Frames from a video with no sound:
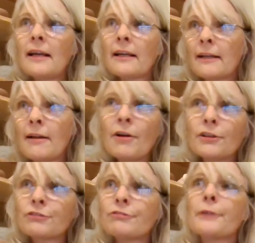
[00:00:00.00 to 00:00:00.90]
a
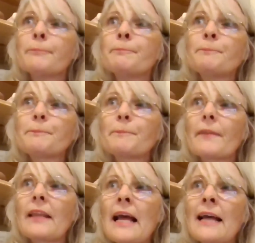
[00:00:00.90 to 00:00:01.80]
classroom
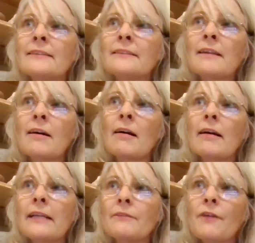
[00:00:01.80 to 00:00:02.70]
and
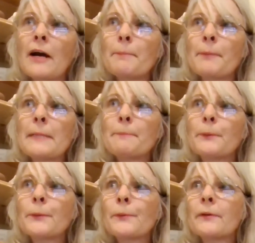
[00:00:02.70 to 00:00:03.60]
invite
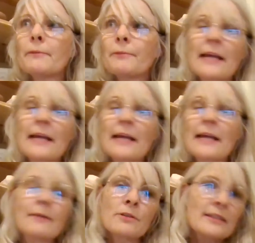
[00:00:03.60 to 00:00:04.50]
people.
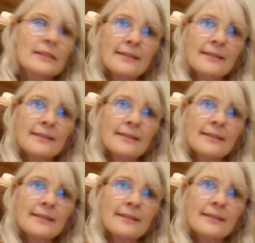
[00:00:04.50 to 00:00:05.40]
They was their
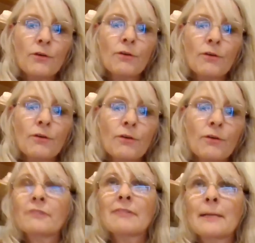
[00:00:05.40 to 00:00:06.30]
sign up for
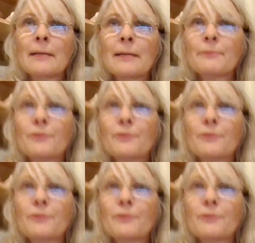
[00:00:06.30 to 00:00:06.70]
a Watford Grammar